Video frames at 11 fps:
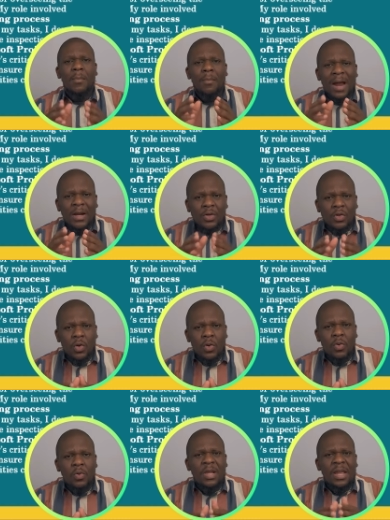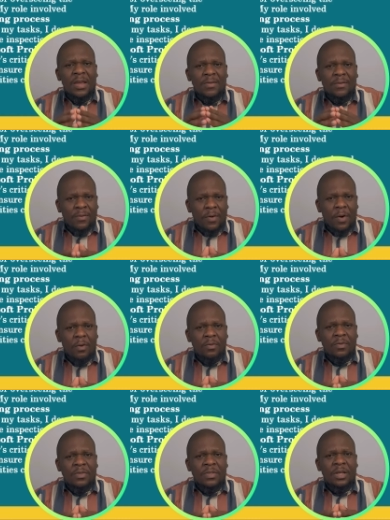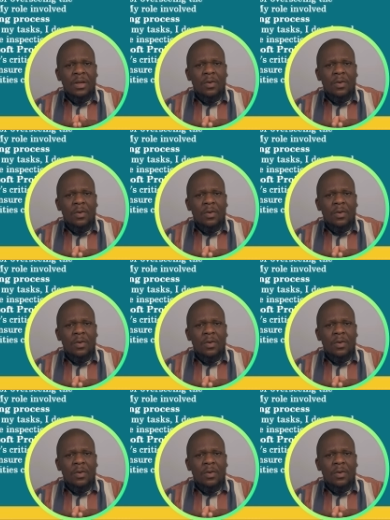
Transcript: My role involved